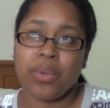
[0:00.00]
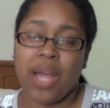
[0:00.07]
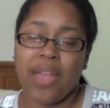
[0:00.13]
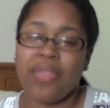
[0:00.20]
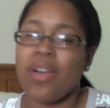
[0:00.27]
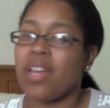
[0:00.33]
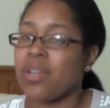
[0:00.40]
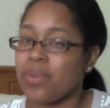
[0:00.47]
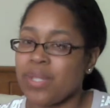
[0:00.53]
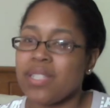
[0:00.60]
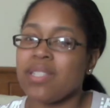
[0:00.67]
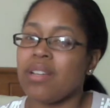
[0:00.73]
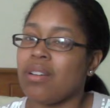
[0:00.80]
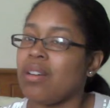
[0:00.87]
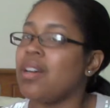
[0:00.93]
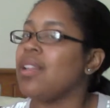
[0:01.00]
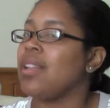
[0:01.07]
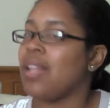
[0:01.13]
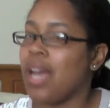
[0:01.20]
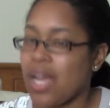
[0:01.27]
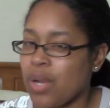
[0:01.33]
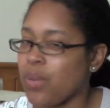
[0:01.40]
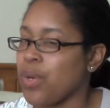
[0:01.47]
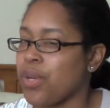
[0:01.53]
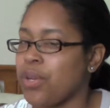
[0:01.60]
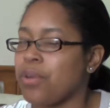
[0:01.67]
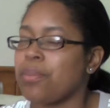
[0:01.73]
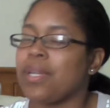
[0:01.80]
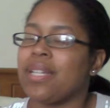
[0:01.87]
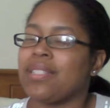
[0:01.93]
I thought it would sell a lot
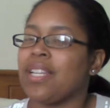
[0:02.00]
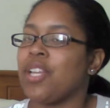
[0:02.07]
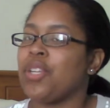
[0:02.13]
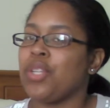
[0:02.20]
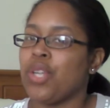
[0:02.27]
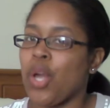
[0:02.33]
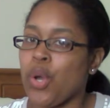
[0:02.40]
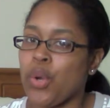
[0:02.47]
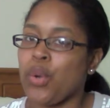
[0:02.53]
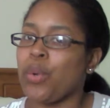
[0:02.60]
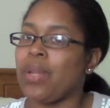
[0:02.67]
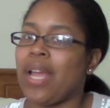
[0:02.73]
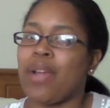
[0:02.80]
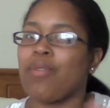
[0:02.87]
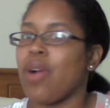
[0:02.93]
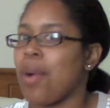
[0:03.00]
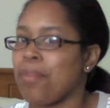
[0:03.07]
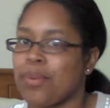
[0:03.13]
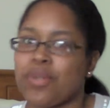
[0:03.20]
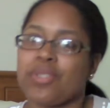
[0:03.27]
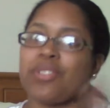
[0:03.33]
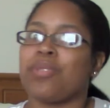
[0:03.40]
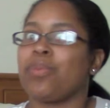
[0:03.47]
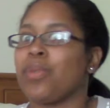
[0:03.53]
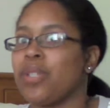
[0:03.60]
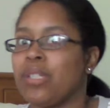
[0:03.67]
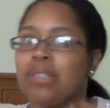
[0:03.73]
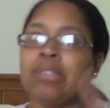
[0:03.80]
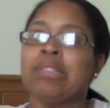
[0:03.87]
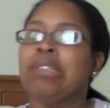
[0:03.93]
quicker because I know like rompers
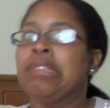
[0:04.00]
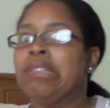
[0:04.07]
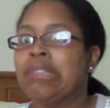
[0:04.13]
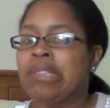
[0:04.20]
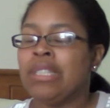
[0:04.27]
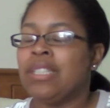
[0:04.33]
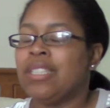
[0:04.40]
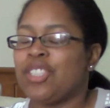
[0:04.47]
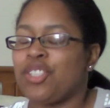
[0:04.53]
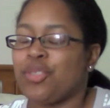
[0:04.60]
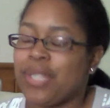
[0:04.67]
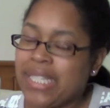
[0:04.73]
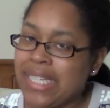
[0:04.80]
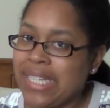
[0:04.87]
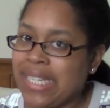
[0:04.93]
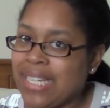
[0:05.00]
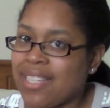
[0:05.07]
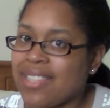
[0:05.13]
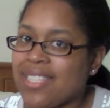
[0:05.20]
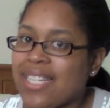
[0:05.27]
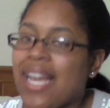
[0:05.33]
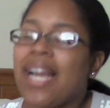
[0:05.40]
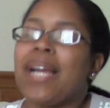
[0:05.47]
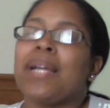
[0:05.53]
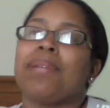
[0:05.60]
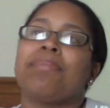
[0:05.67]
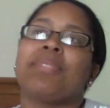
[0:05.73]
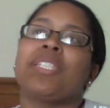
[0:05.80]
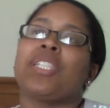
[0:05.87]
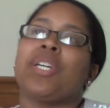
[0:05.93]
were trending at the
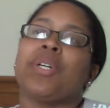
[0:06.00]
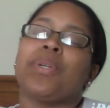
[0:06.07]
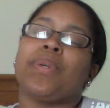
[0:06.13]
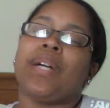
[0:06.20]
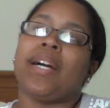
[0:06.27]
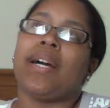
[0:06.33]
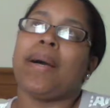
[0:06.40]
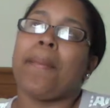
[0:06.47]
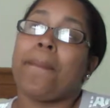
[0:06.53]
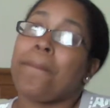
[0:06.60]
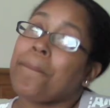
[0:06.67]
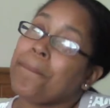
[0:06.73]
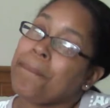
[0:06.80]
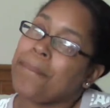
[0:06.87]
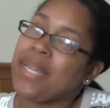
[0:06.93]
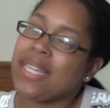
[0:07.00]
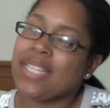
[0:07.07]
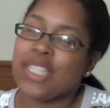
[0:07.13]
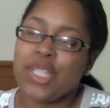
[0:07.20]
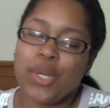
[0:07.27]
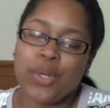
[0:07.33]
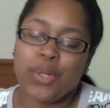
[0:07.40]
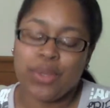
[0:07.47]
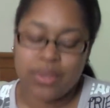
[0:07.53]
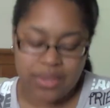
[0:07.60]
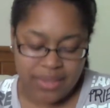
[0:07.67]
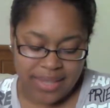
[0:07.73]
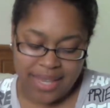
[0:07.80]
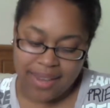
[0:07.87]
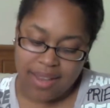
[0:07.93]
time. So but it sold,
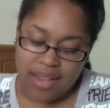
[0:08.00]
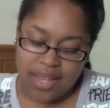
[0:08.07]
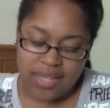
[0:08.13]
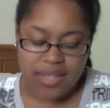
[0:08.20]
thank God.